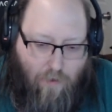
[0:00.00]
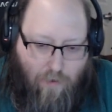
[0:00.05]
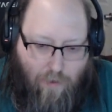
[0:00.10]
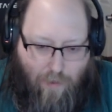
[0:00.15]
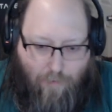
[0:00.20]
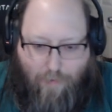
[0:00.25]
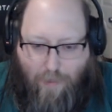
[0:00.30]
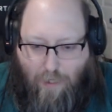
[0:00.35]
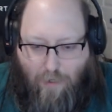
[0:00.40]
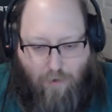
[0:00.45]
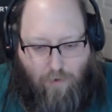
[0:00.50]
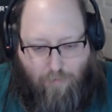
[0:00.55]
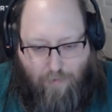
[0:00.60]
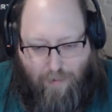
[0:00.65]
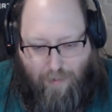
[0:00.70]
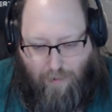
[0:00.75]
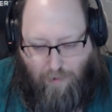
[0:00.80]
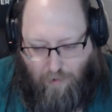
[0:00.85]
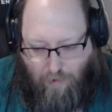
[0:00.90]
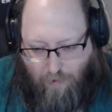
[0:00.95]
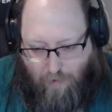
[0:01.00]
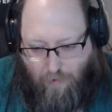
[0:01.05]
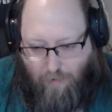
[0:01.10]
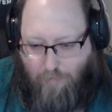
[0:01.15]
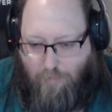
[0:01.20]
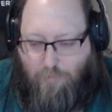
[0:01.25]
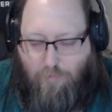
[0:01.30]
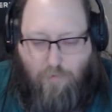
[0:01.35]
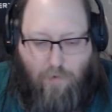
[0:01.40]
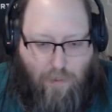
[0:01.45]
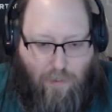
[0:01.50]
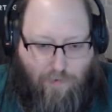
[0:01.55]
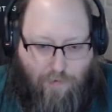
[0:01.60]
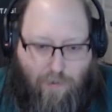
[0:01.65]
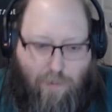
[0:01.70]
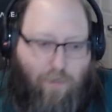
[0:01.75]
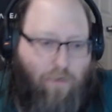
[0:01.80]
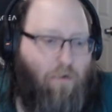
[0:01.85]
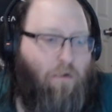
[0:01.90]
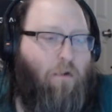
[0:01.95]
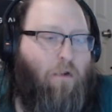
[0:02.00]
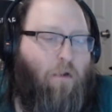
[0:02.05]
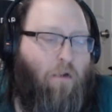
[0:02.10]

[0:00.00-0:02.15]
and you may not know what these are. That's fine.